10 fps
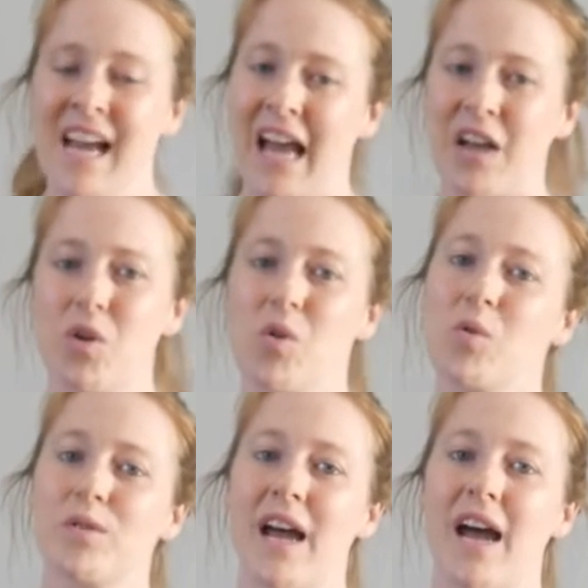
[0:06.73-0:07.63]
A
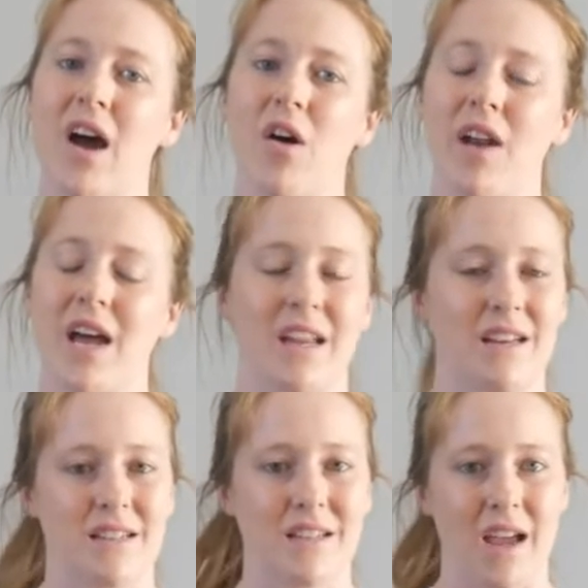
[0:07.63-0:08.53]
cool down
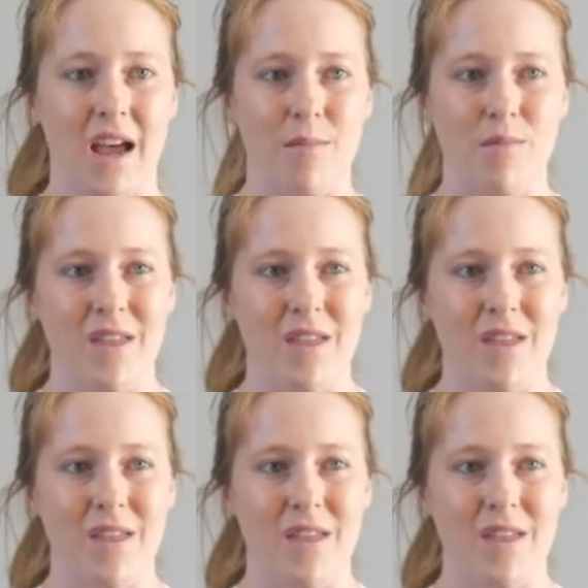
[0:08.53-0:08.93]
and um,